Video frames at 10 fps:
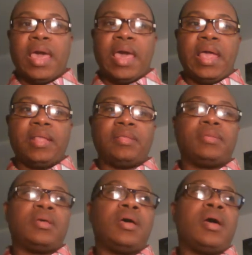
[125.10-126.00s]

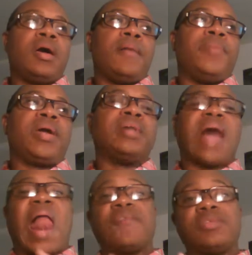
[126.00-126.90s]
And because
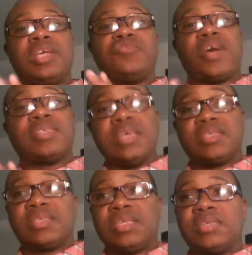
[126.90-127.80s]
Oliver didn't trust his
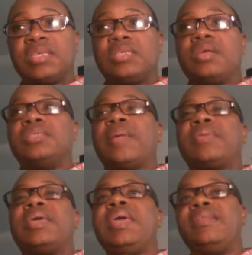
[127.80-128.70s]
decision,
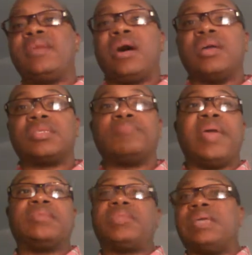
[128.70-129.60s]
something he does
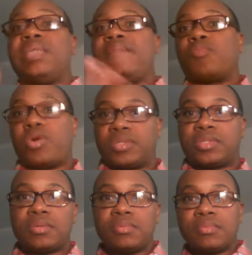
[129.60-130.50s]
makes things even
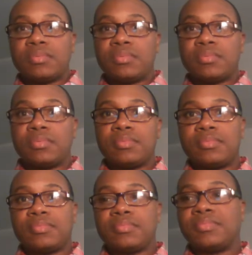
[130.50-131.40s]
worse.
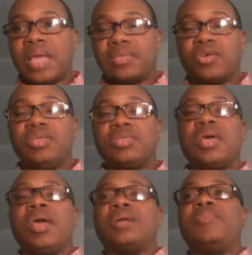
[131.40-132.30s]
Yeah, so he's,
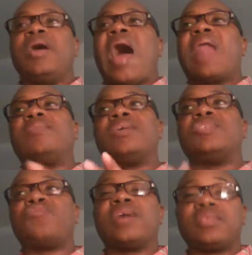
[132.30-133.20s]
because Oliver
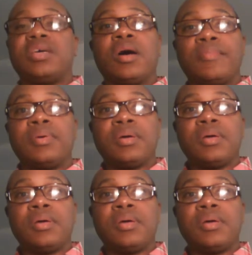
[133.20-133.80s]
didn't trust him,